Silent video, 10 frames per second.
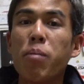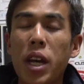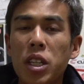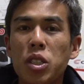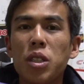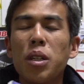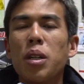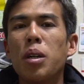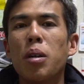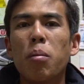yes,
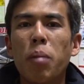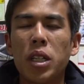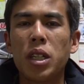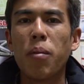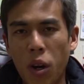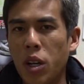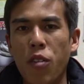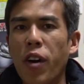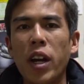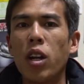but you
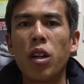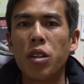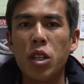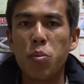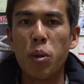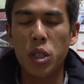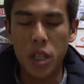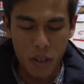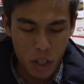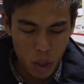can find a lot of these books
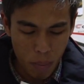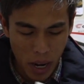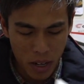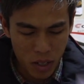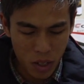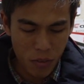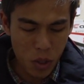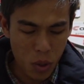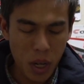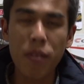here in Japan. So if
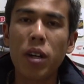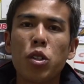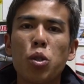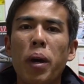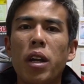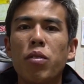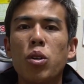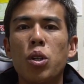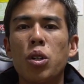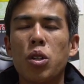you do come down to Japan and you
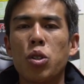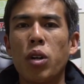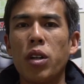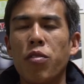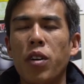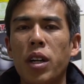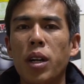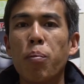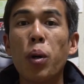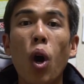try to find
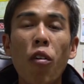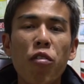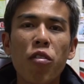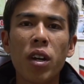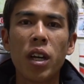a book off,